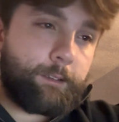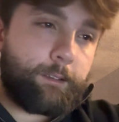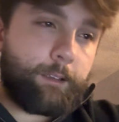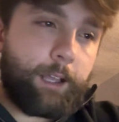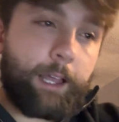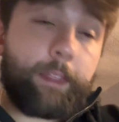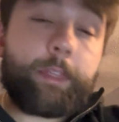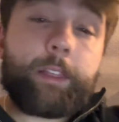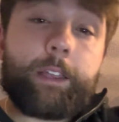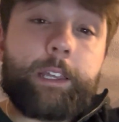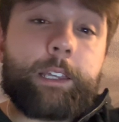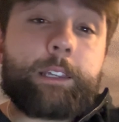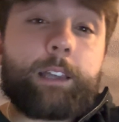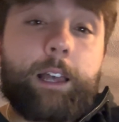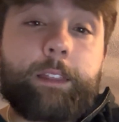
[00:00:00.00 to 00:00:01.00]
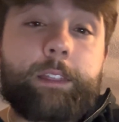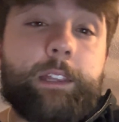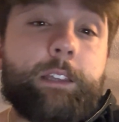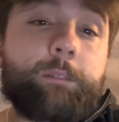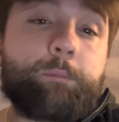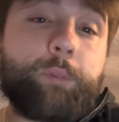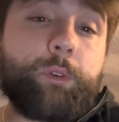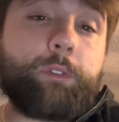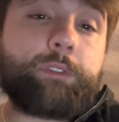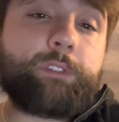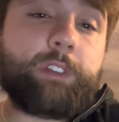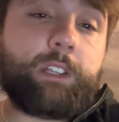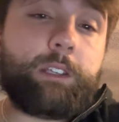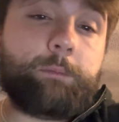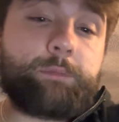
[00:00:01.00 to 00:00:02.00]
I think both
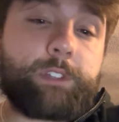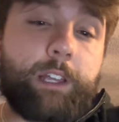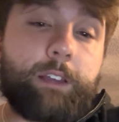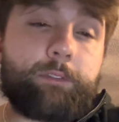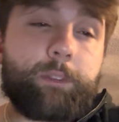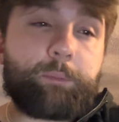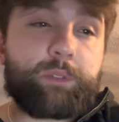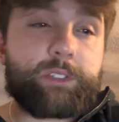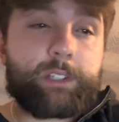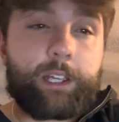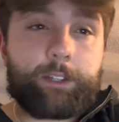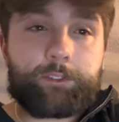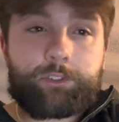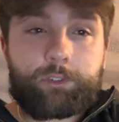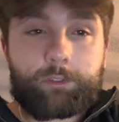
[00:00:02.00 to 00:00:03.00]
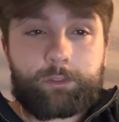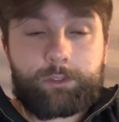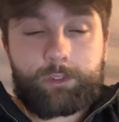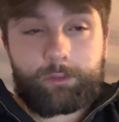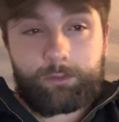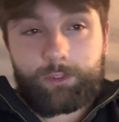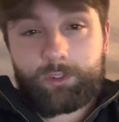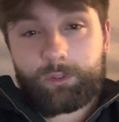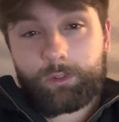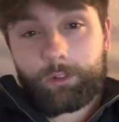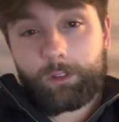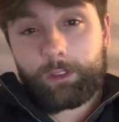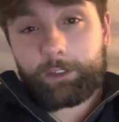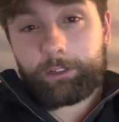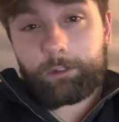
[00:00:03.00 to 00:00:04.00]
teams have the potential to score a
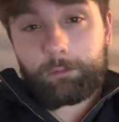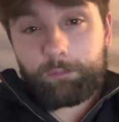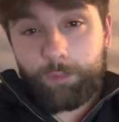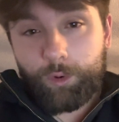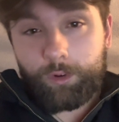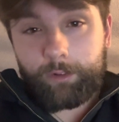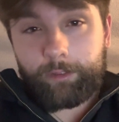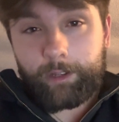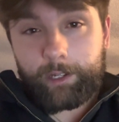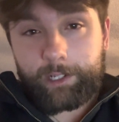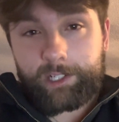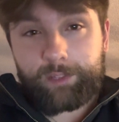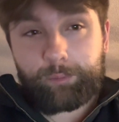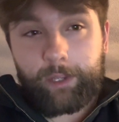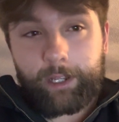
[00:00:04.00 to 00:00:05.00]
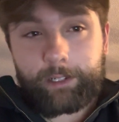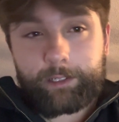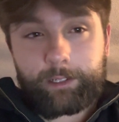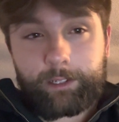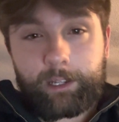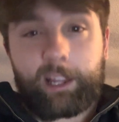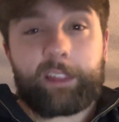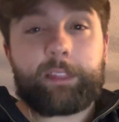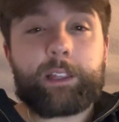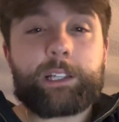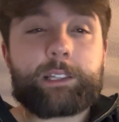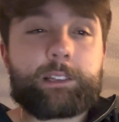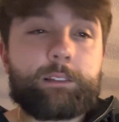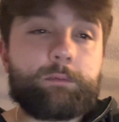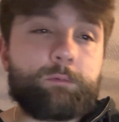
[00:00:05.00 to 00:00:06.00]
little more than expected, and I think
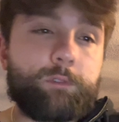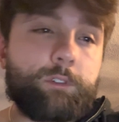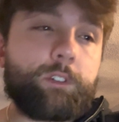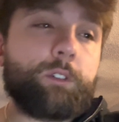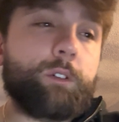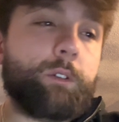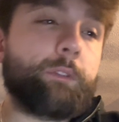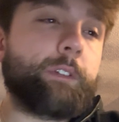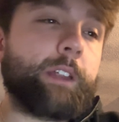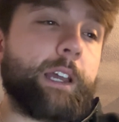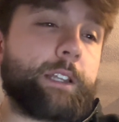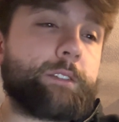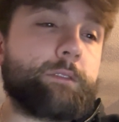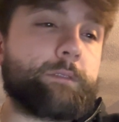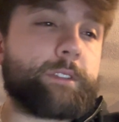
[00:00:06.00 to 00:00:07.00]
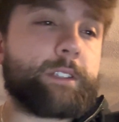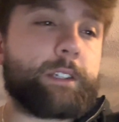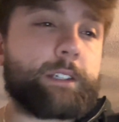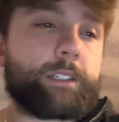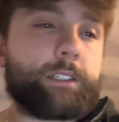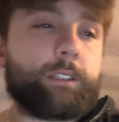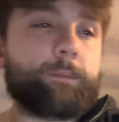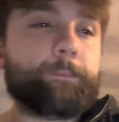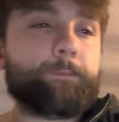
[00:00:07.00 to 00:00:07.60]
we'll go over that 260.